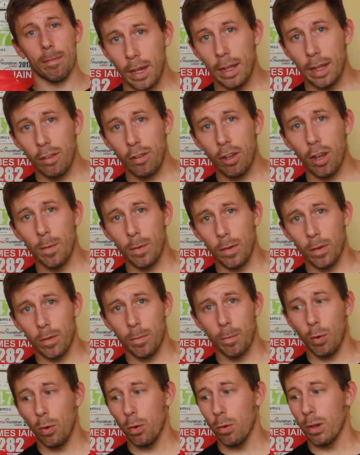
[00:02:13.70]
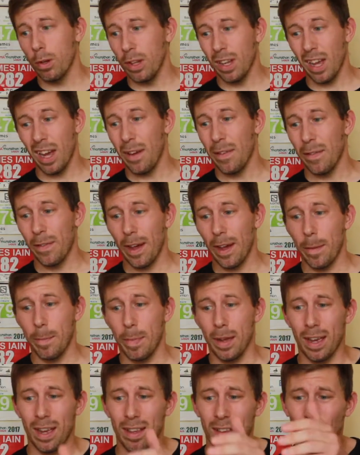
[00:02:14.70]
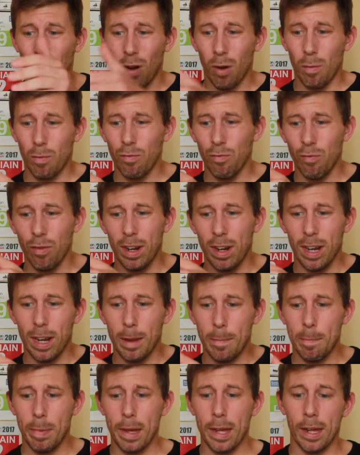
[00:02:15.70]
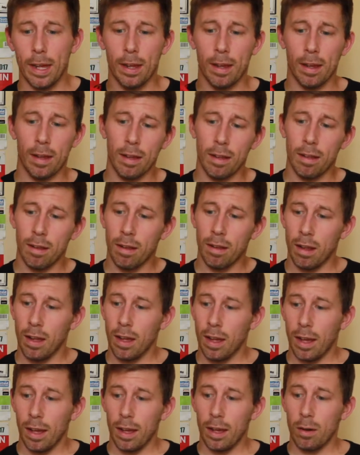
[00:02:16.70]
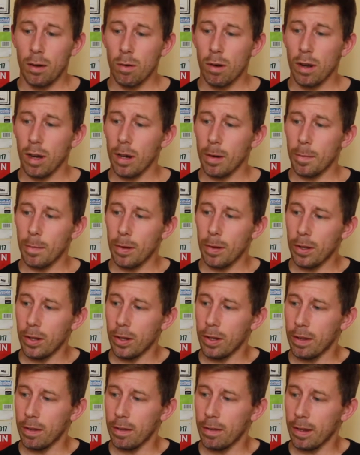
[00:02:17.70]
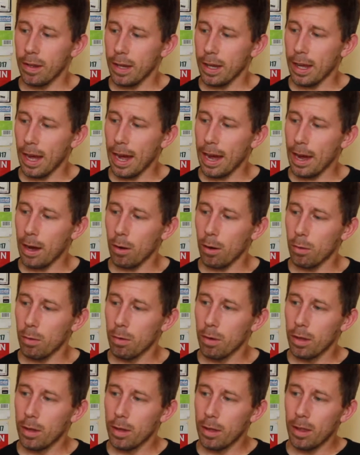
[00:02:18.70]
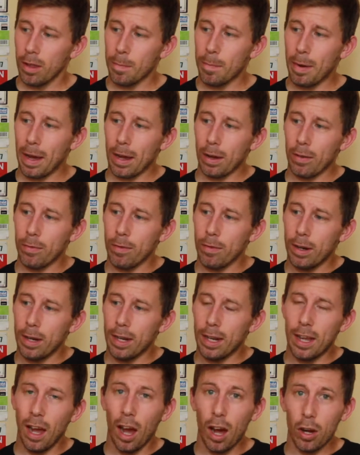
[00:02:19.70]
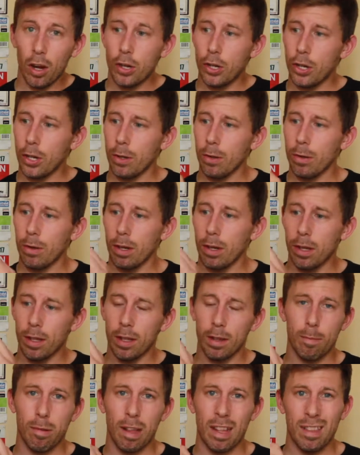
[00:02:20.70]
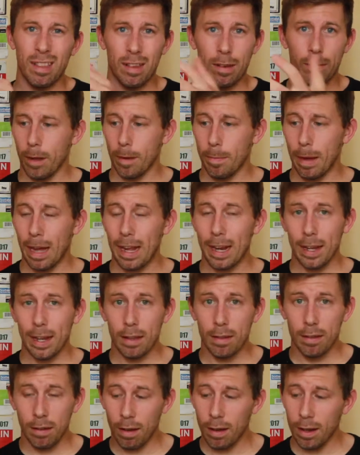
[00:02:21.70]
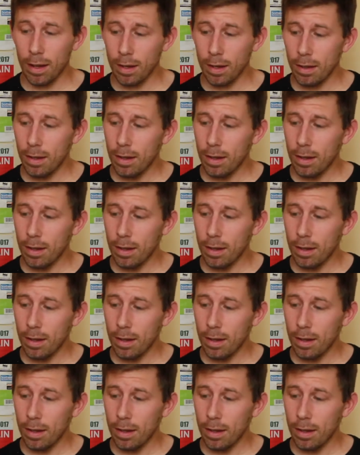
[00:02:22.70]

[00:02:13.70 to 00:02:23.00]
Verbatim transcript: In terms of support, you get a fair bit. It's got a really big heel cup and you can see how the back really hugs you, uh, there's plenty of padding inside,